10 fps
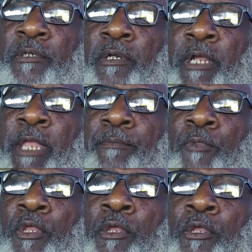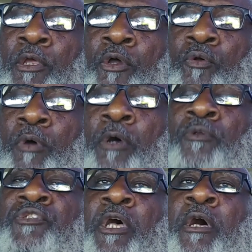All right? Who
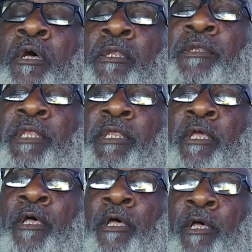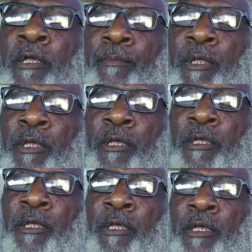owns all of
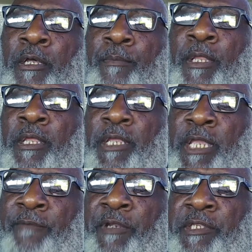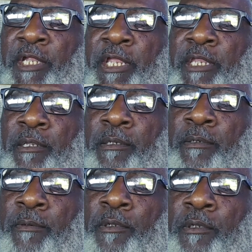the everything?
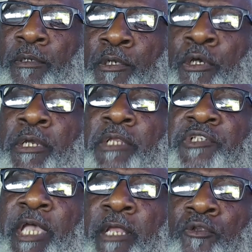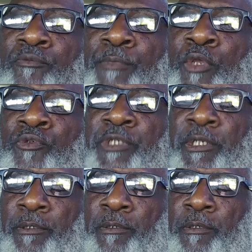Cooking channels, music,
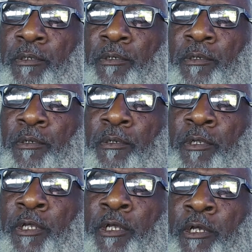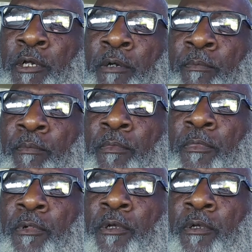all
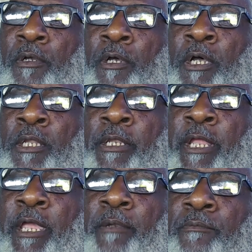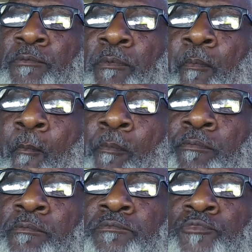of that.
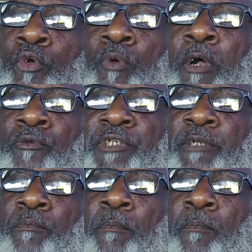Who owns it?